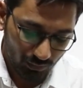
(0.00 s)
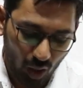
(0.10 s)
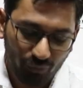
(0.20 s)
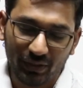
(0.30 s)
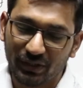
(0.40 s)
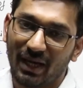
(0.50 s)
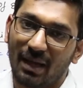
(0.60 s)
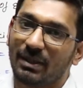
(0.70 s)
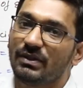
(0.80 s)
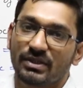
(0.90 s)
Now which
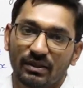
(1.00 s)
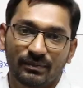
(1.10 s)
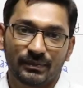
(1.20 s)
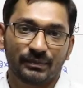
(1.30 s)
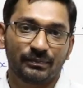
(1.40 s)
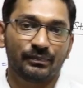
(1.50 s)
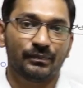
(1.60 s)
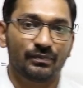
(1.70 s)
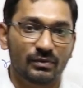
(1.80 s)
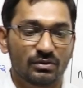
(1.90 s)
dimension?
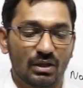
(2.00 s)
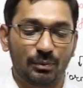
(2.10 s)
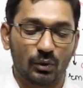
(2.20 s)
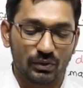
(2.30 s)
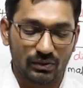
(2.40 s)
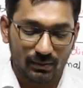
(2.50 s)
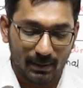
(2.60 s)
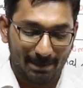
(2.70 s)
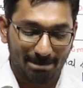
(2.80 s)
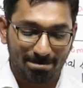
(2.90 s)
Suppose
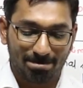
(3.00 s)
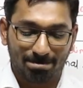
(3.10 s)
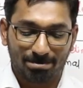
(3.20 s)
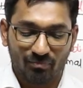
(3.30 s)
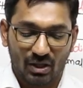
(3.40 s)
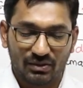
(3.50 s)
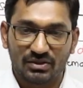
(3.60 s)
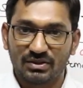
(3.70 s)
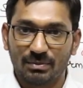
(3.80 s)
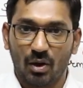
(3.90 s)
this
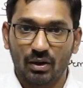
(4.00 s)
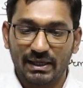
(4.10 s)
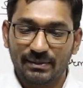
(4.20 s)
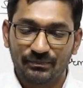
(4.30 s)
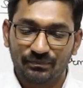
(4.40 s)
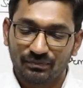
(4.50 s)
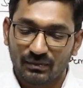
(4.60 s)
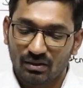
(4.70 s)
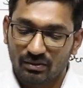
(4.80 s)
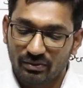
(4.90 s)
is a body,
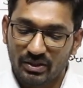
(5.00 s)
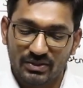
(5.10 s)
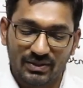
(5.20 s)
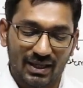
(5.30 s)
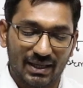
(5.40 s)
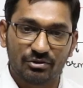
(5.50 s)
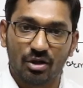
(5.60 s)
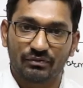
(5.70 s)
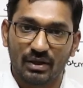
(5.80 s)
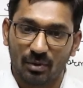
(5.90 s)
this is the length
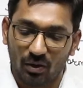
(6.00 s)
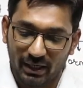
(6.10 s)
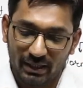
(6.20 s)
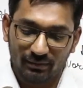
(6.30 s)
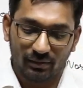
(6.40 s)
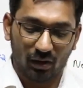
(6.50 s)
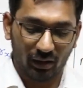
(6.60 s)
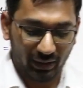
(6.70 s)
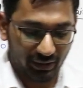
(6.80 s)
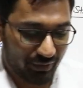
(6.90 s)
of the body,
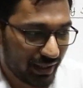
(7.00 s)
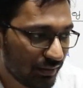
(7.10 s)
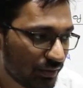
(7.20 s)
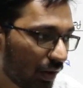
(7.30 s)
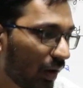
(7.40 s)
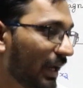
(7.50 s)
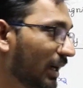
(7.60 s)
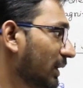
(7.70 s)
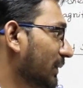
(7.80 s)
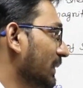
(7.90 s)
or if I draw here,